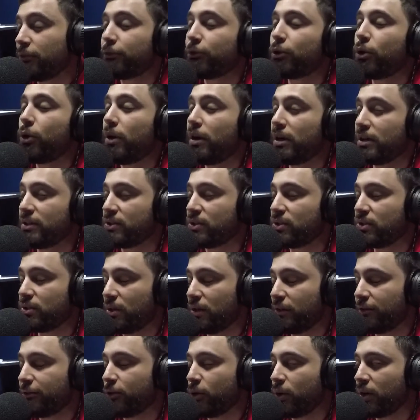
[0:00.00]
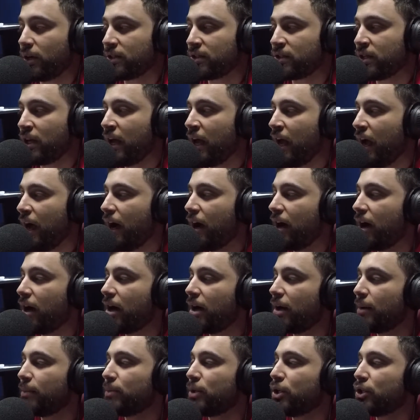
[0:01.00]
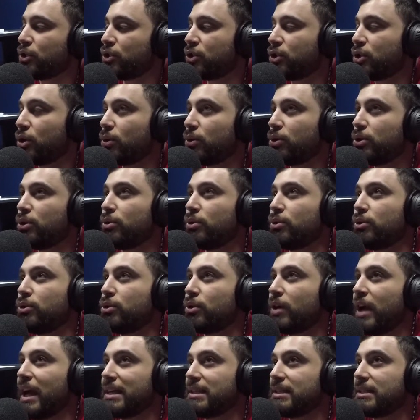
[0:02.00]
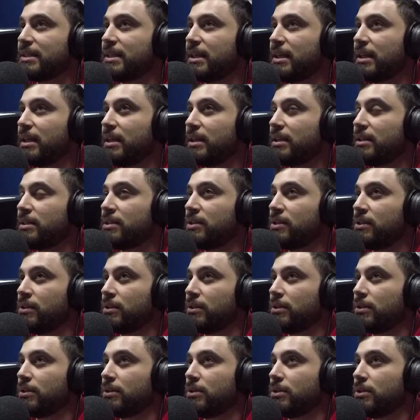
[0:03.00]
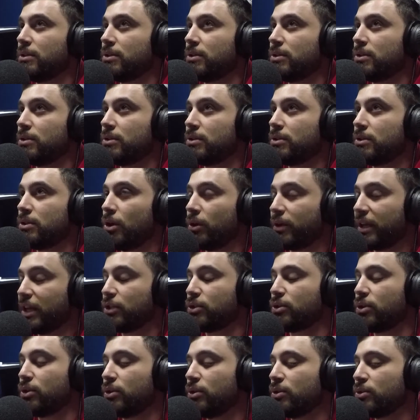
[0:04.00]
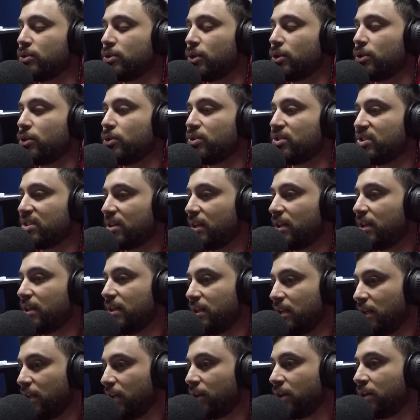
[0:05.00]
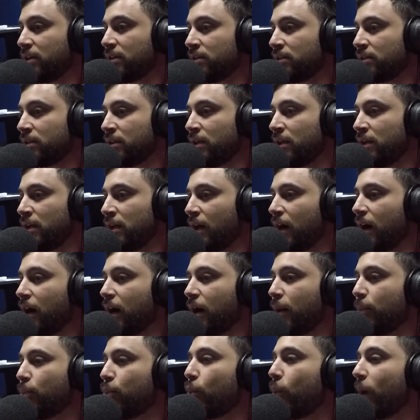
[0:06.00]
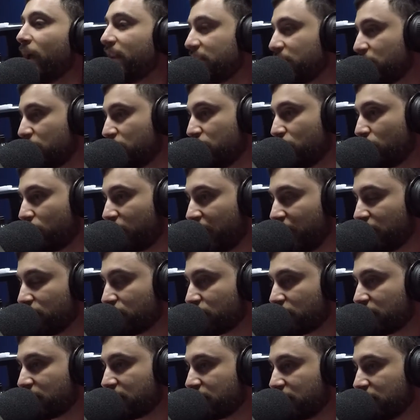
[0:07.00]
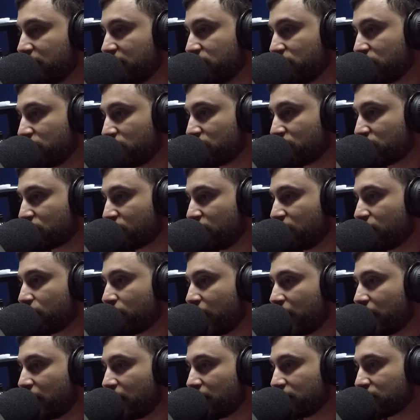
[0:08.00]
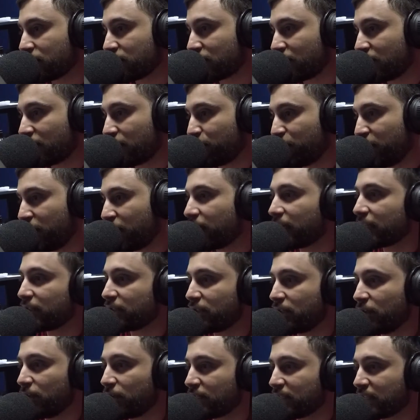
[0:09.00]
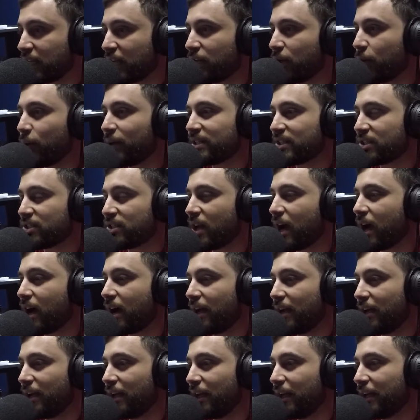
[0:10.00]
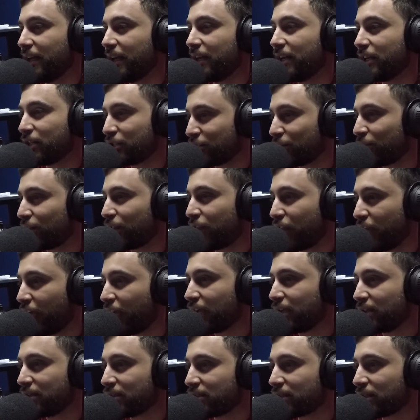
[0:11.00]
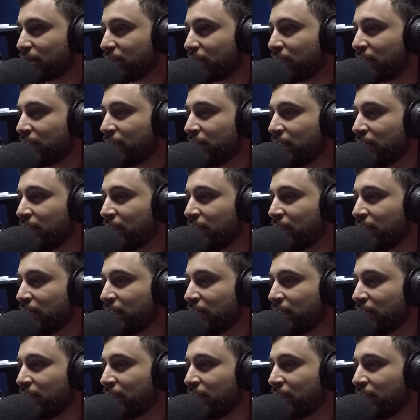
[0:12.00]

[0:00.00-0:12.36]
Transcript: Of course. So you guys did. Okay, so you studied here. When did your interest into screenwriting start appearing to you? Because I know it's not an initial thing usually.